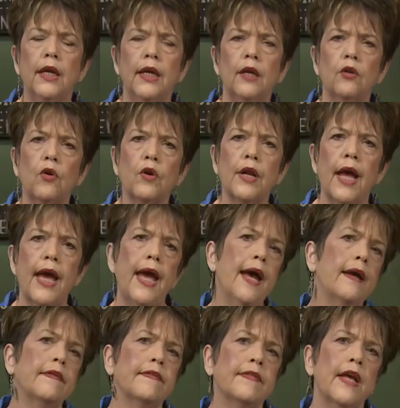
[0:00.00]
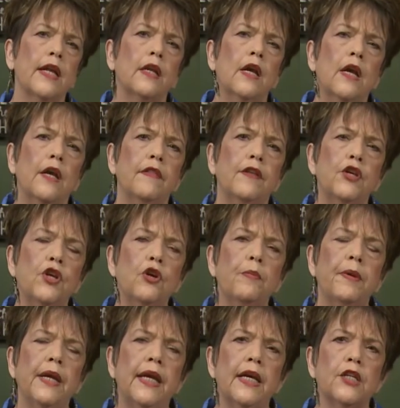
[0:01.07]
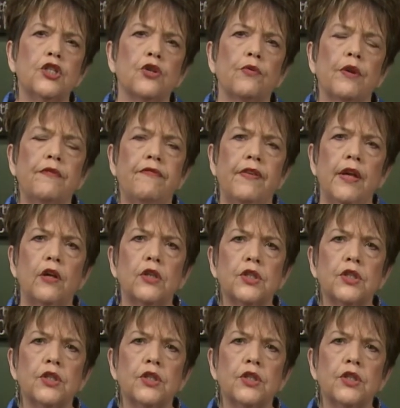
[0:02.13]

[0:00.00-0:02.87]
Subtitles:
And Lord, I ask that you begin to reveal